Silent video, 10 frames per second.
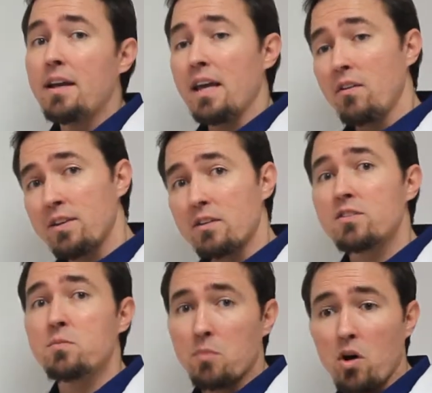even a
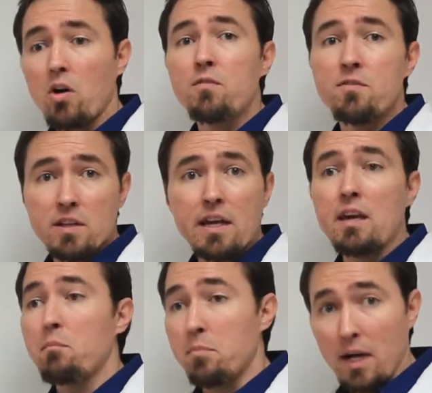small
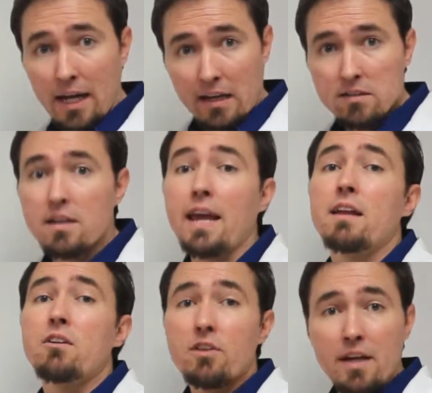flea bite
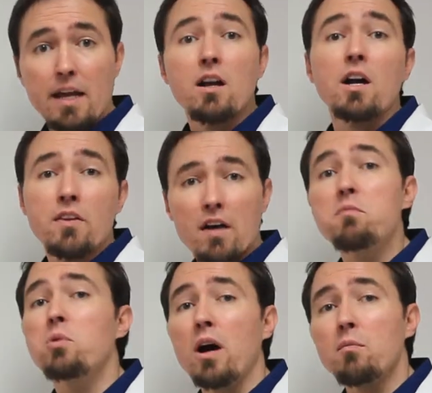can create
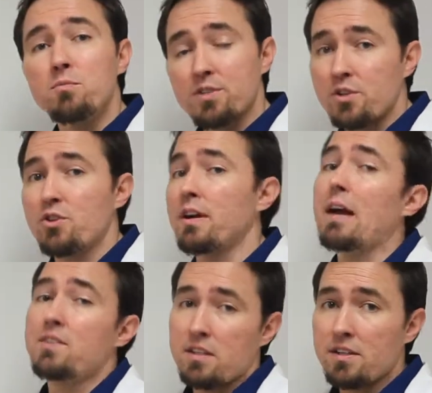enough problems that you're
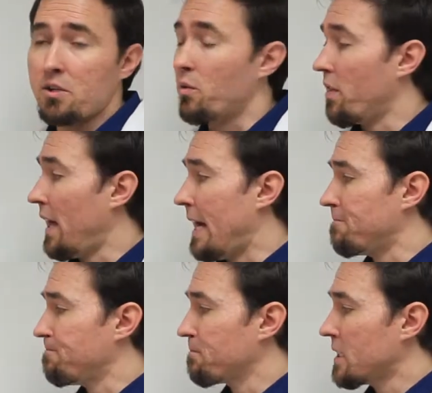having to deal with that.